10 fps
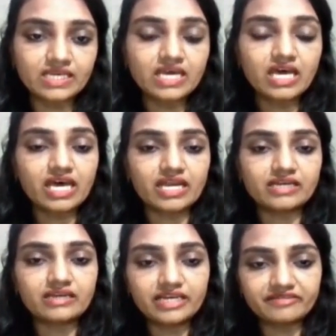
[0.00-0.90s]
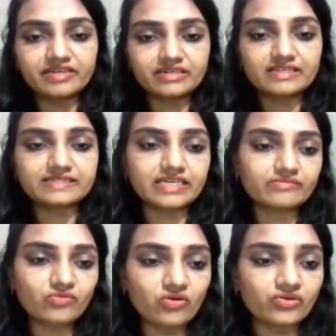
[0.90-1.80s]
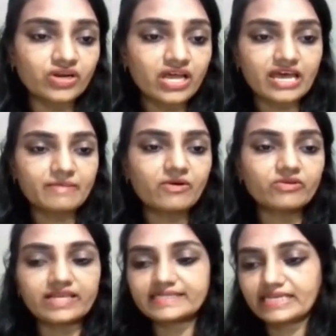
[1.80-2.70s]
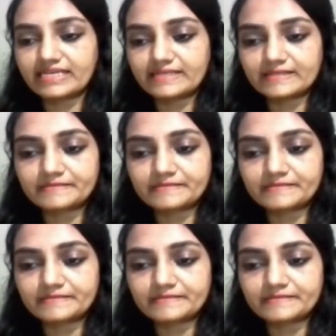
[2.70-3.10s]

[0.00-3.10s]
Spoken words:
And let me understand more about Ascaris.